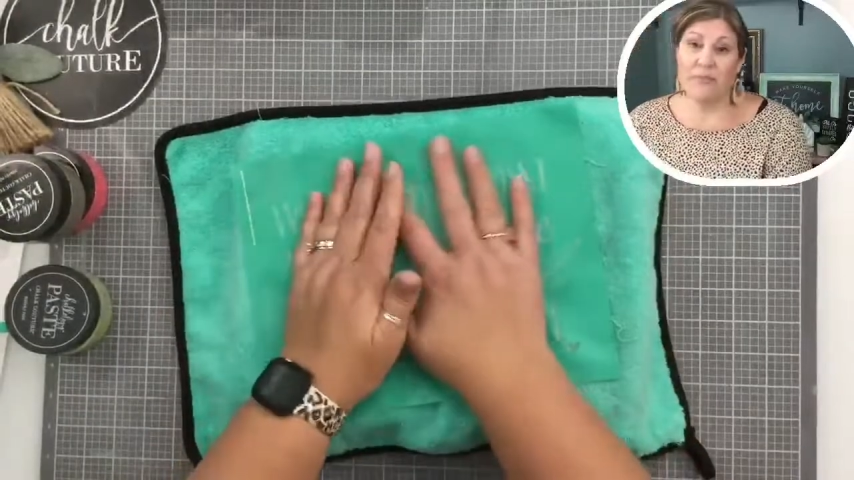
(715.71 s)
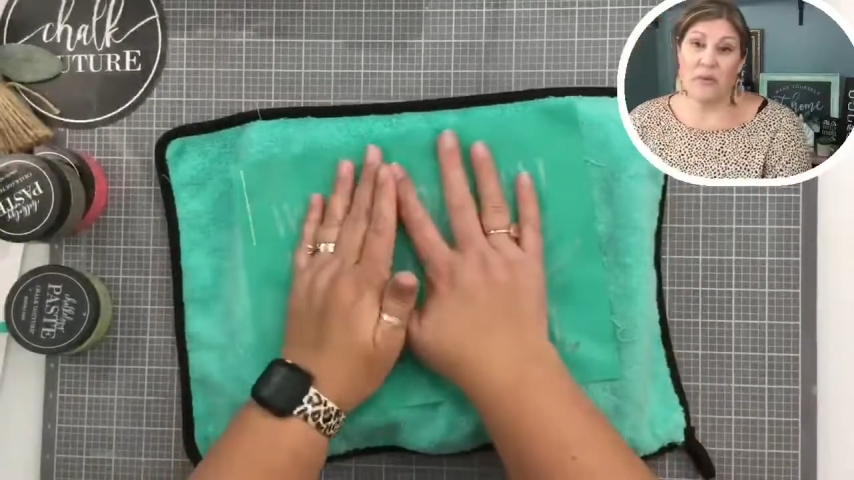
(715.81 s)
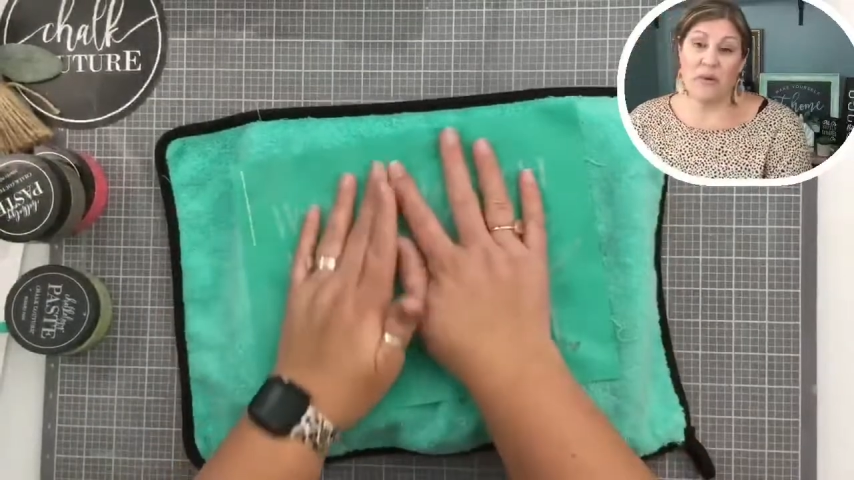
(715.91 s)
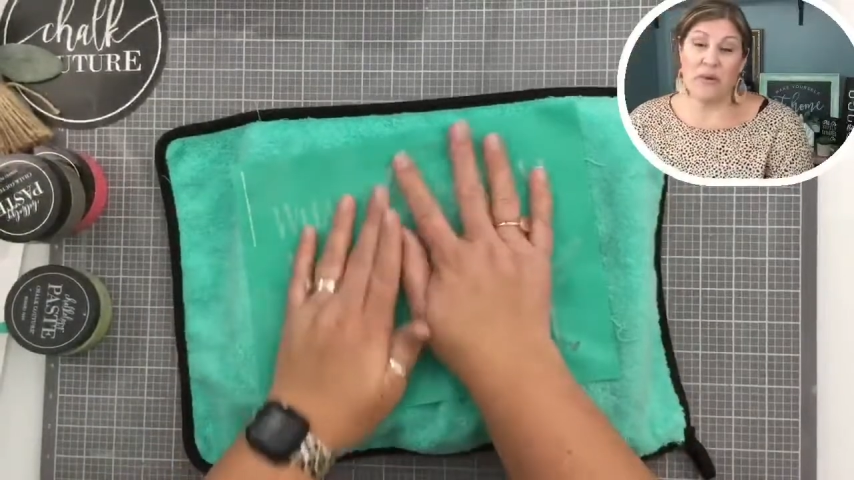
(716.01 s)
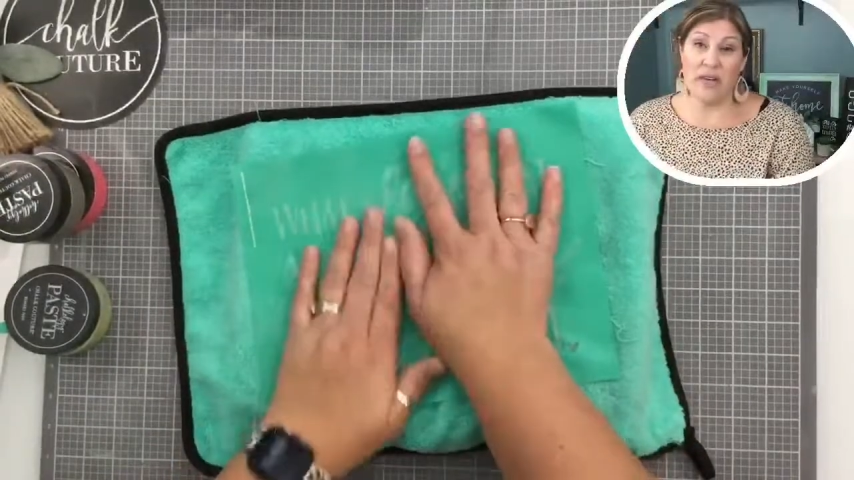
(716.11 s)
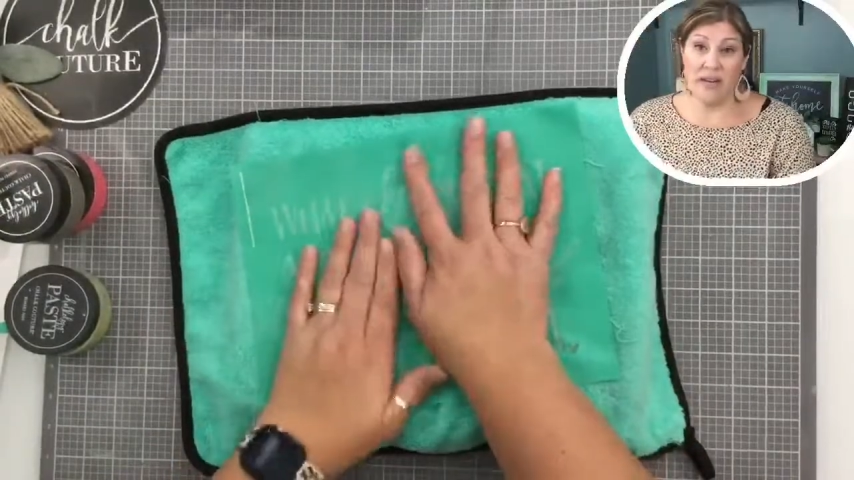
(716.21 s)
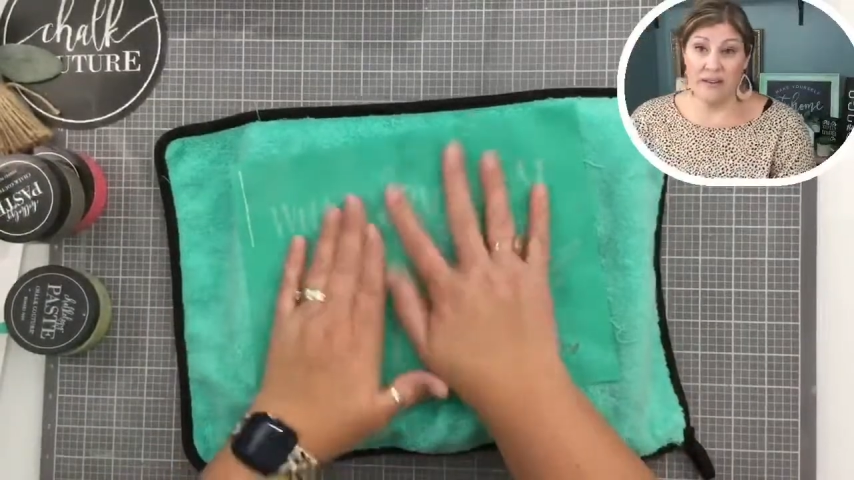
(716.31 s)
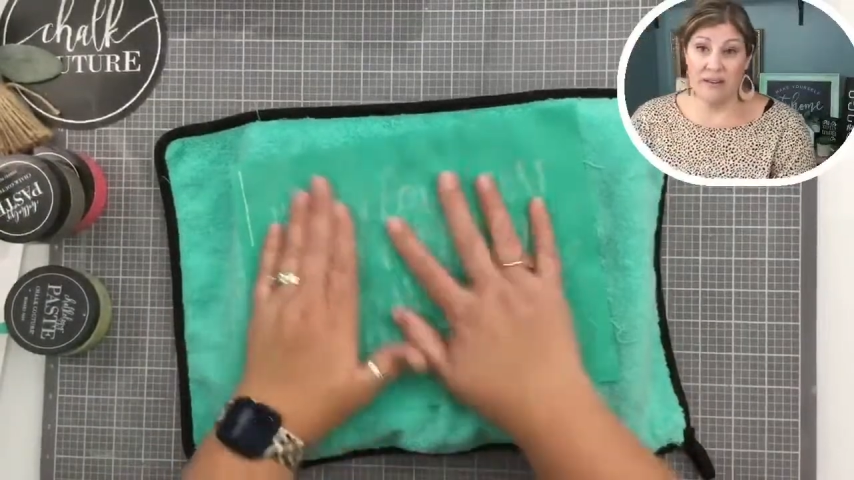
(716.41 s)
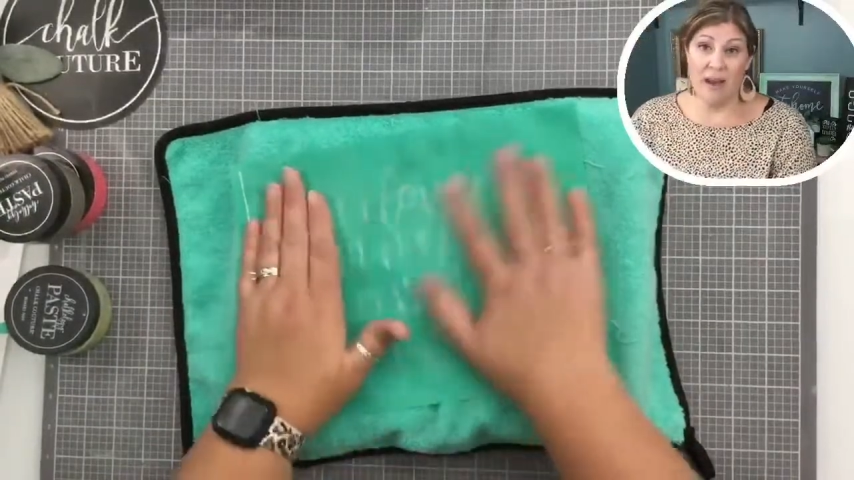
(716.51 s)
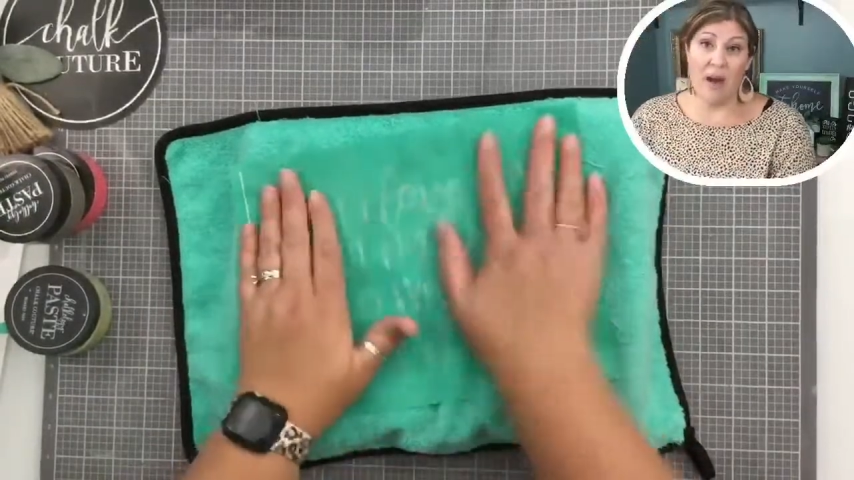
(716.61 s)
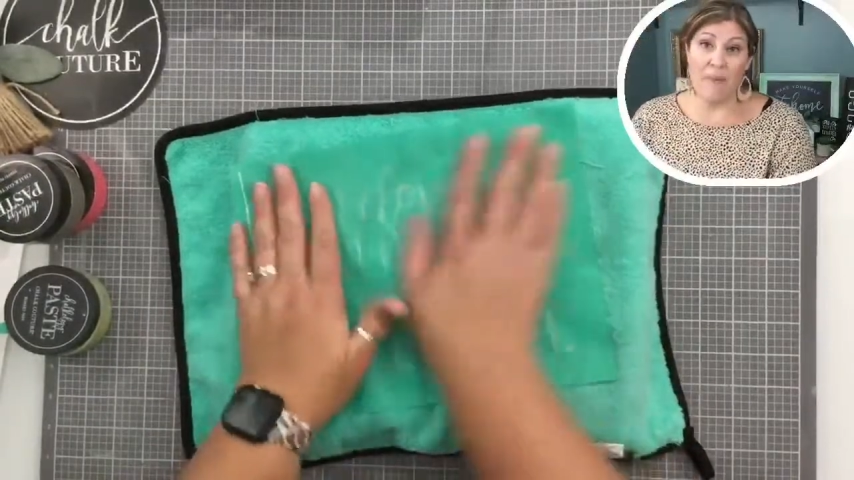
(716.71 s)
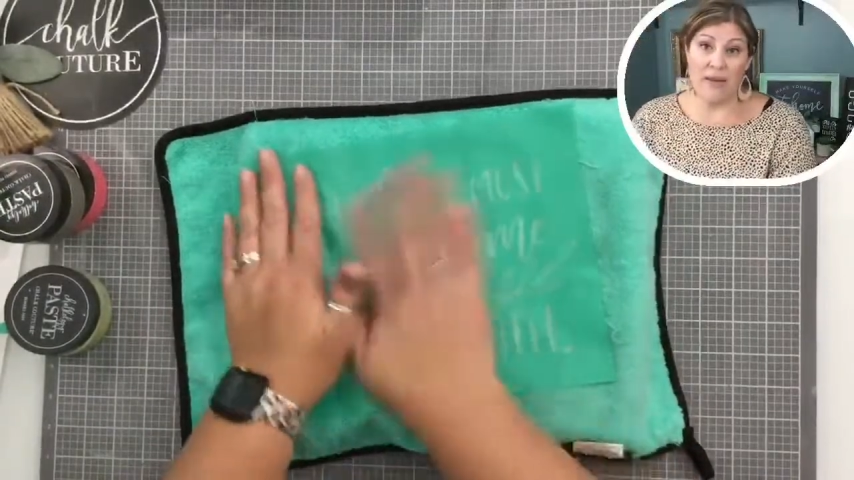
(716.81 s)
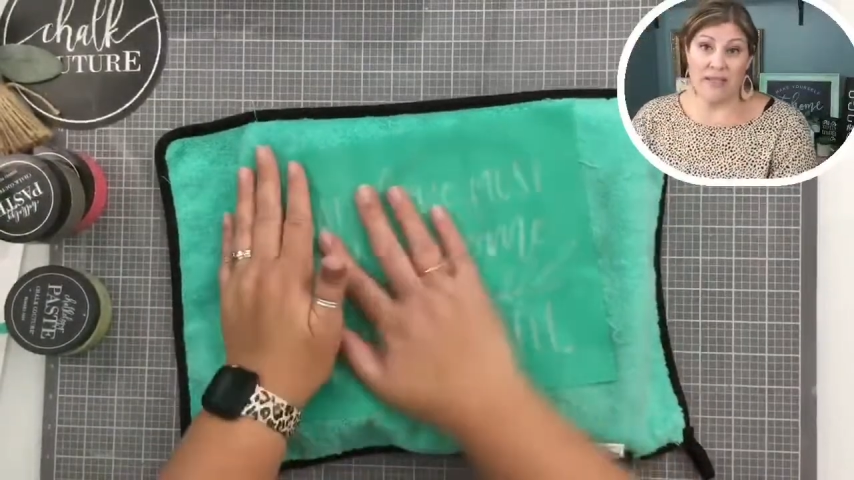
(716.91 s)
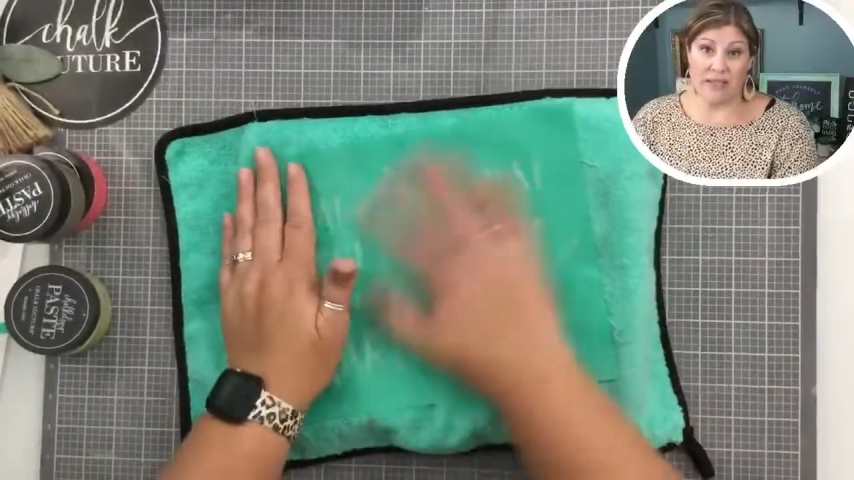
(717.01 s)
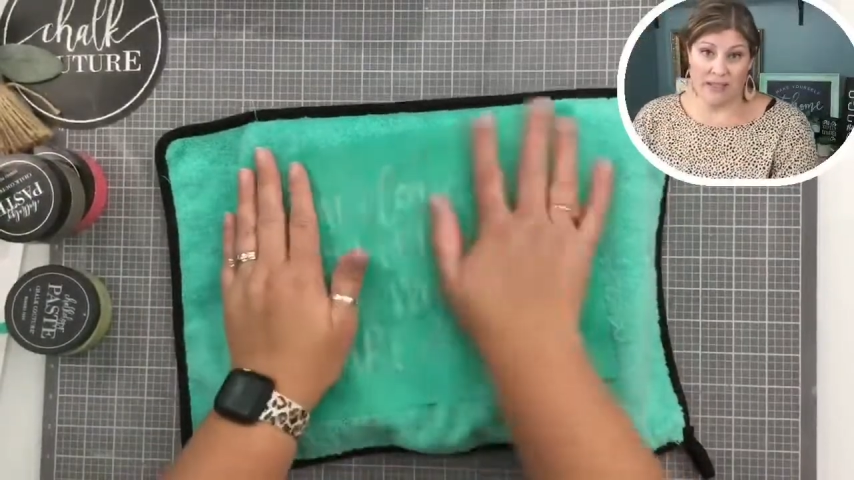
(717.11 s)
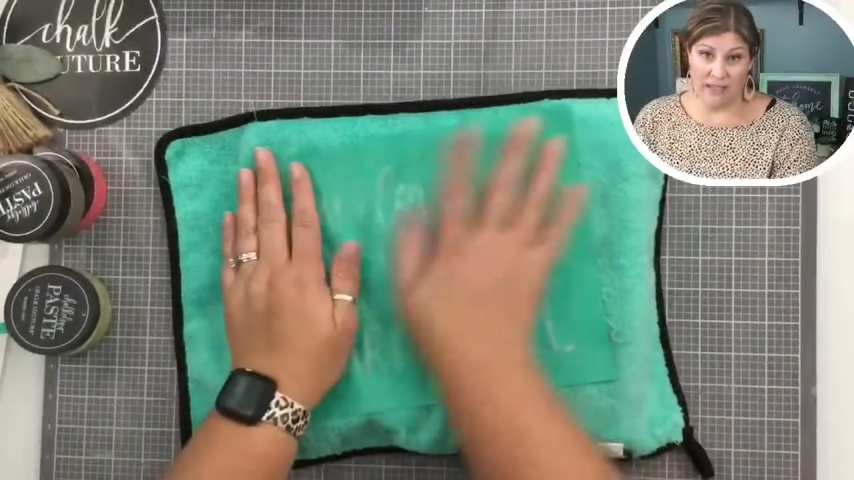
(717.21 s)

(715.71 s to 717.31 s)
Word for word: we were getting up at 6